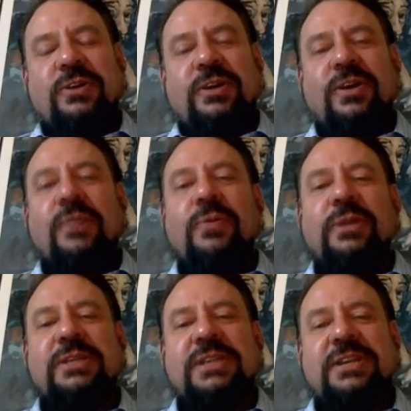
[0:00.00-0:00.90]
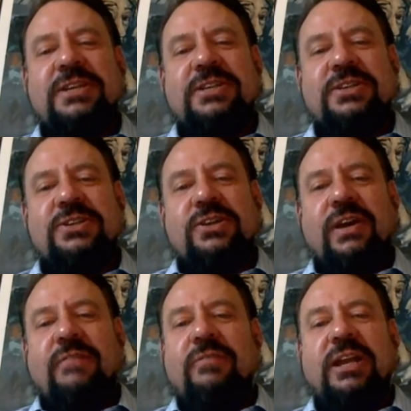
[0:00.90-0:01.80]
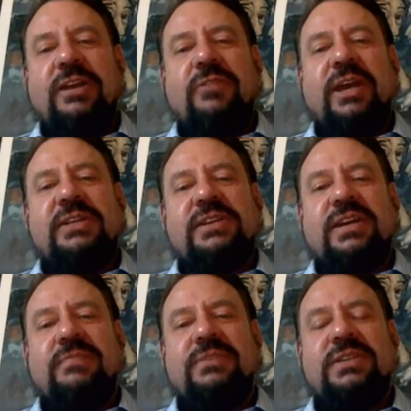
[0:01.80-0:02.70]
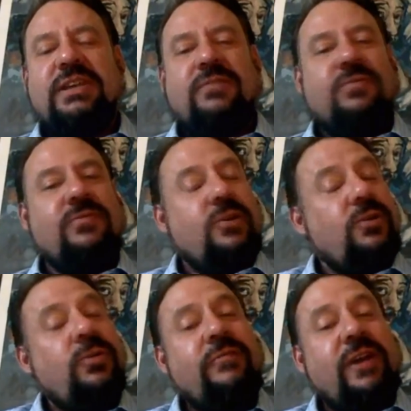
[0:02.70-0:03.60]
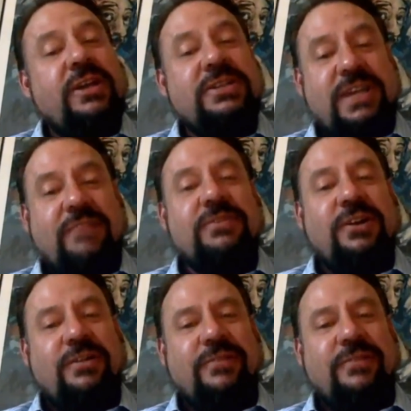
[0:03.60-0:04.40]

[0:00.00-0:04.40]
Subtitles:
and I hope all the attendees at the show have a really great time seeing what all the vendors have to offer.